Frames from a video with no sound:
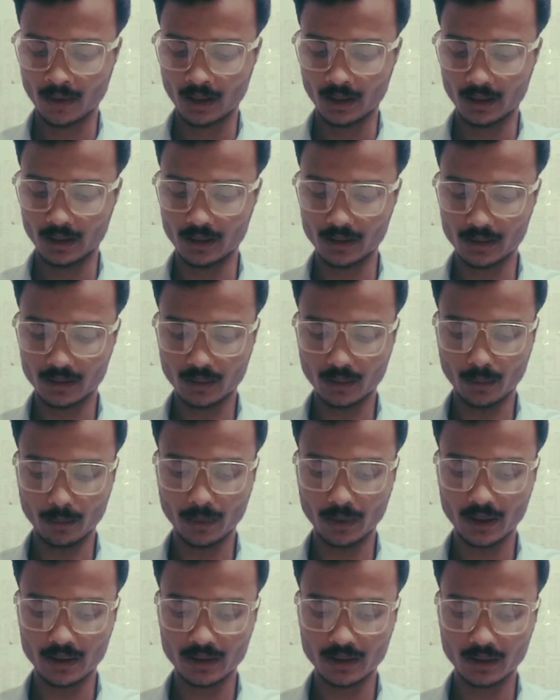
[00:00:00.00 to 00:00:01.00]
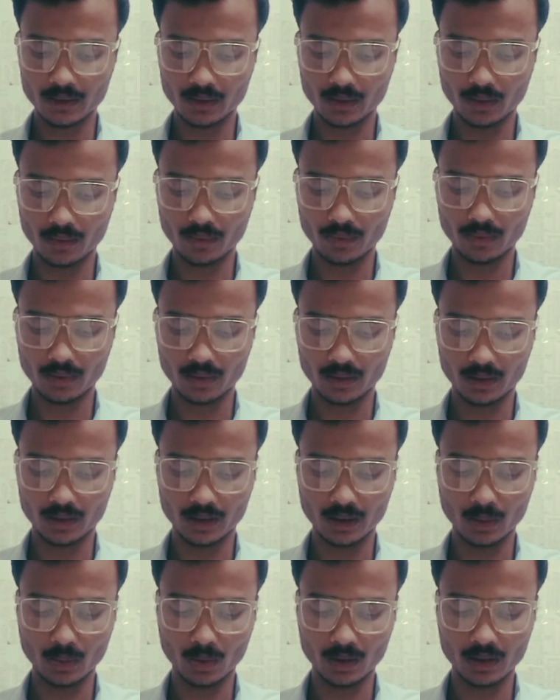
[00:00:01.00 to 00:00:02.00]
It is comprises of
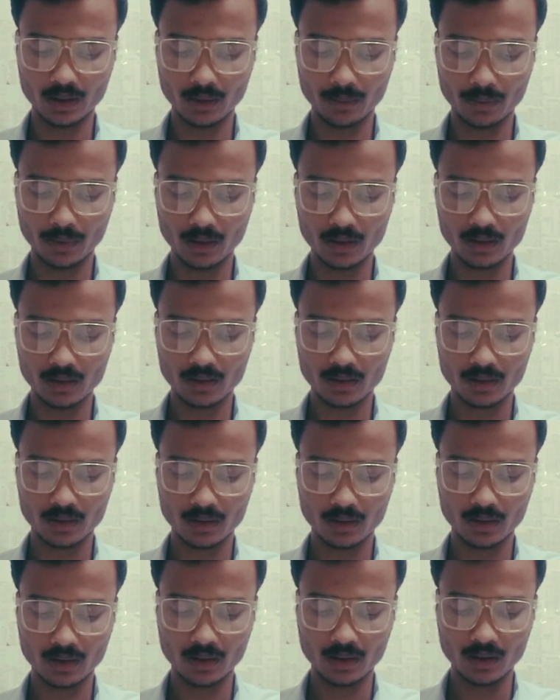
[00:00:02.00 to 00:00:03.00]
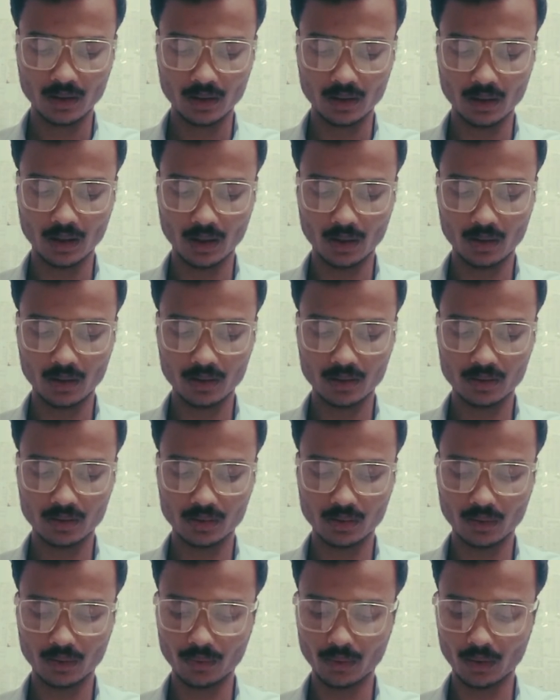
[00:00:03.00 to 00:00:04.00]
3 waterfalls: the Horse
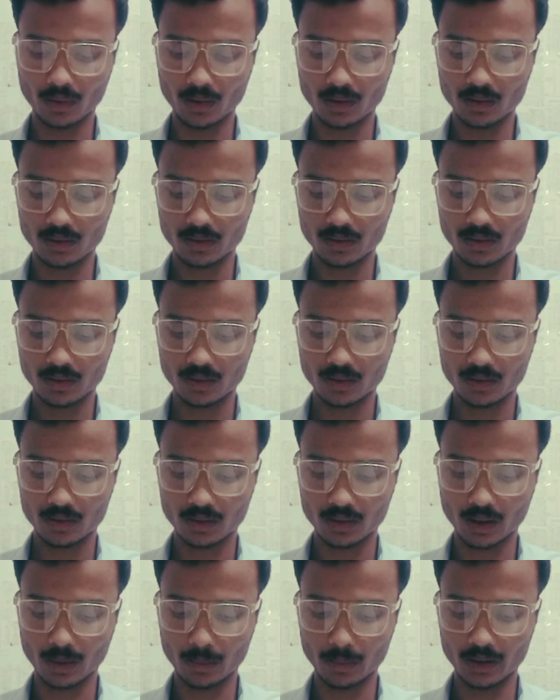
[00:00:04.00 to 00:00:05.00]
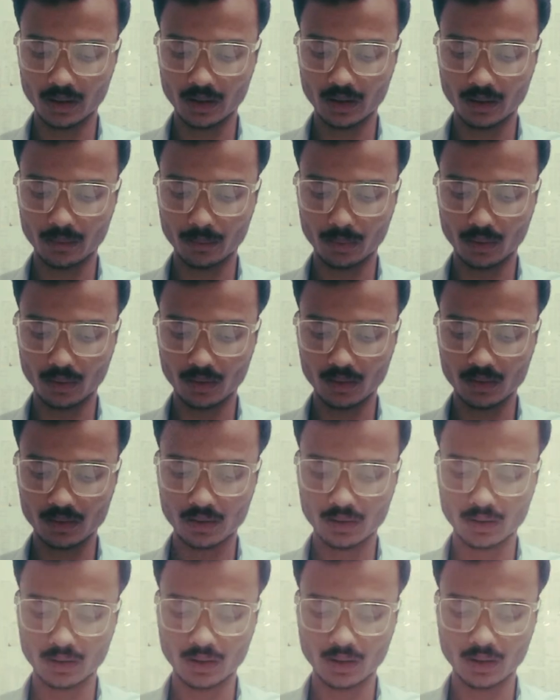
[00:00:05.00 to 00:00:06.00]
Falls, the American
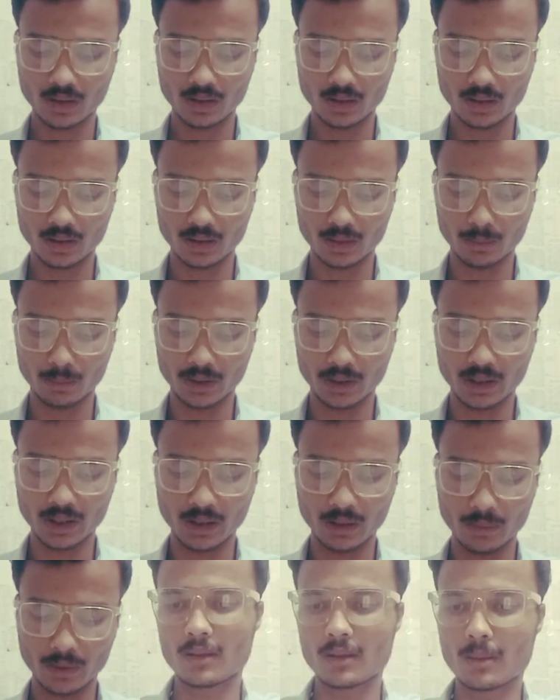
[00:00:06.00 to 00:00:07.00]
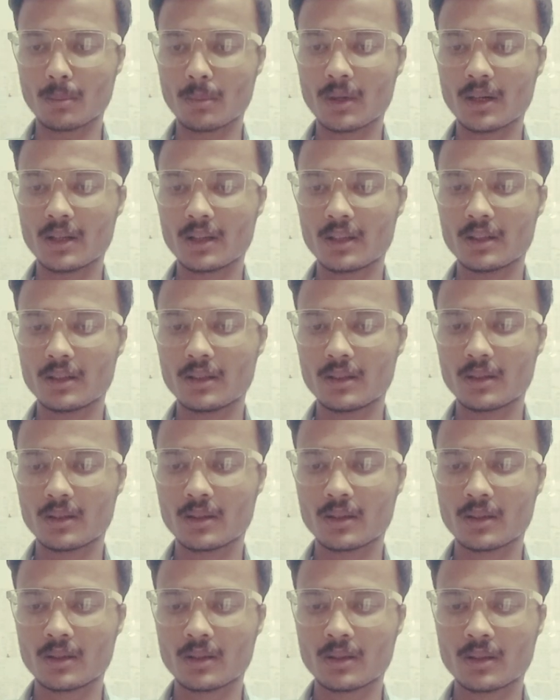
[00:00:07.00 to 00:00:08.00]
Falls, the Bridle. Number 8.
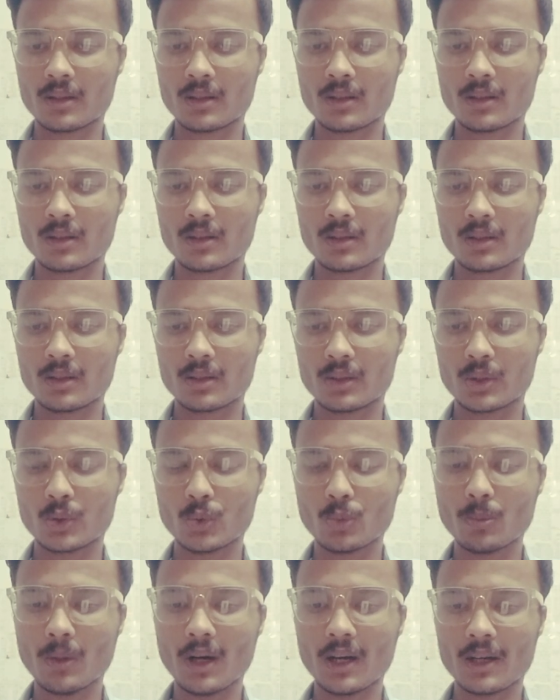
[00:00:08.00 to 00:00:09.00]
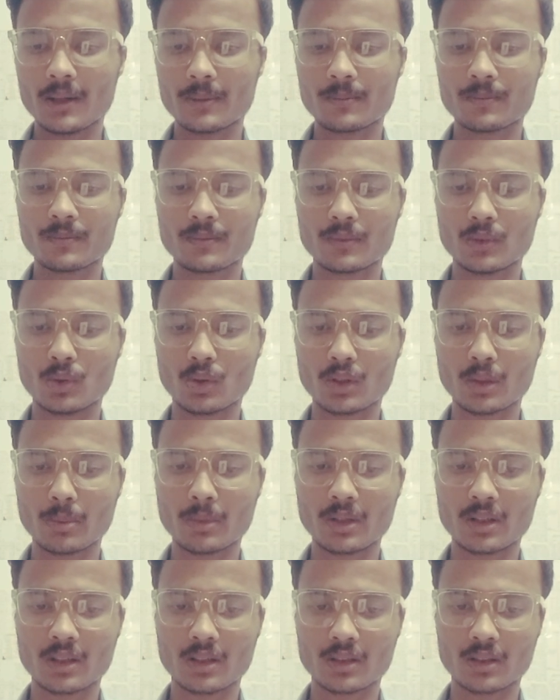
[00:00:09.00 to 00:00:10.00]
Cuba, North
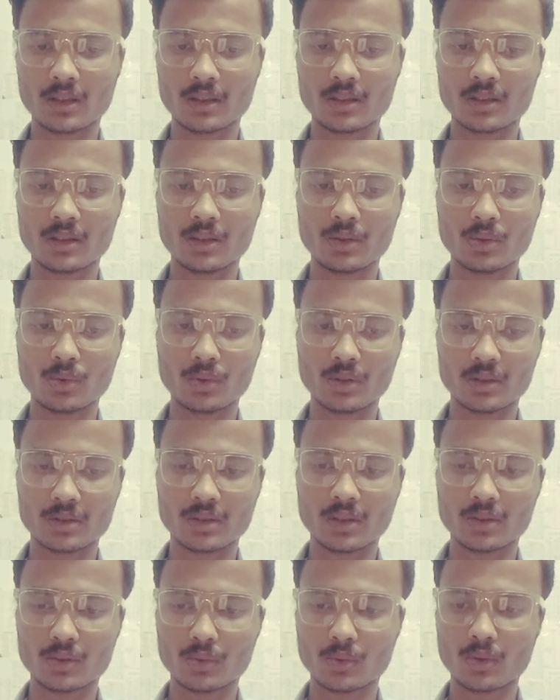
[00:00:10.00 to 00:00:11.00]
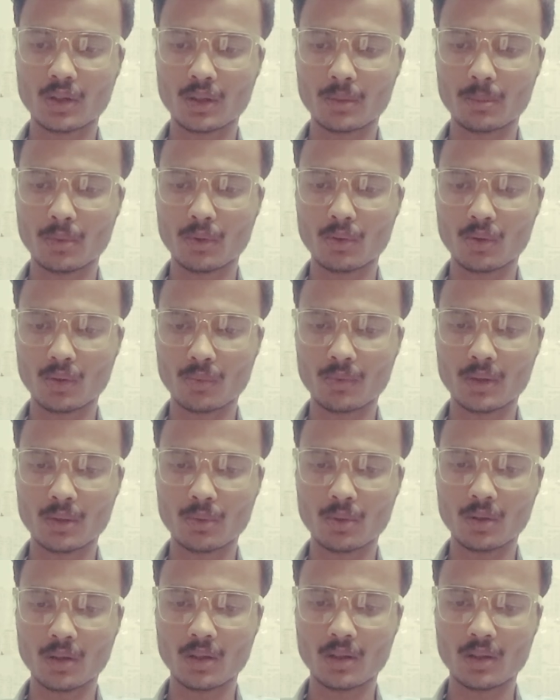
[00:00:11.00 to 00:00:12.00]
American country known as the sugar bowl of the
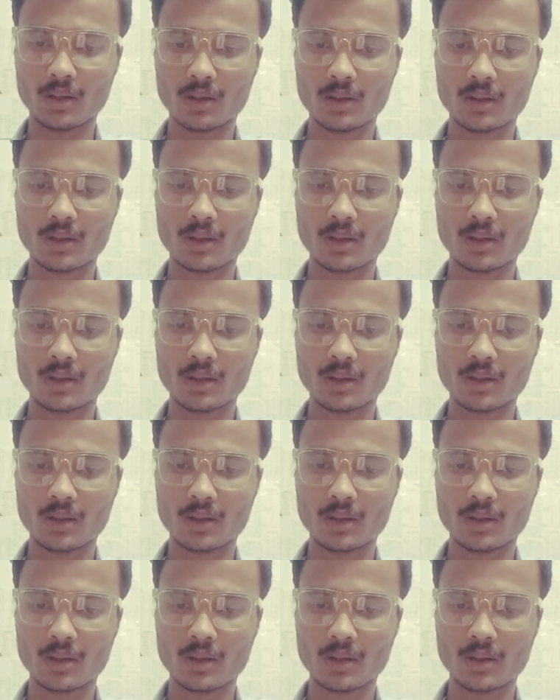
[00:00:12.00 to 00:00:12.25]
world.